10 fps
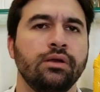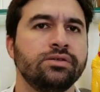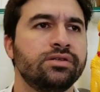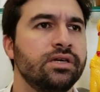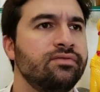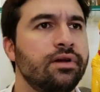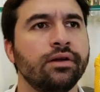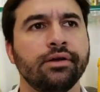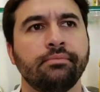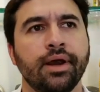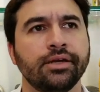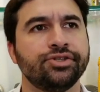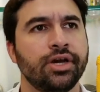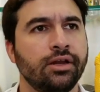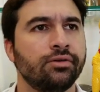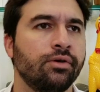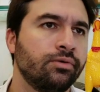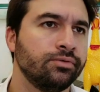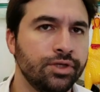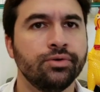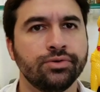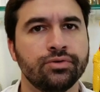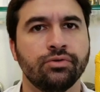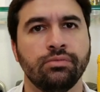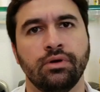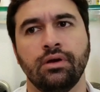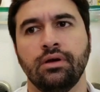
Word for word: Steve Guttenberg channel on YouTube,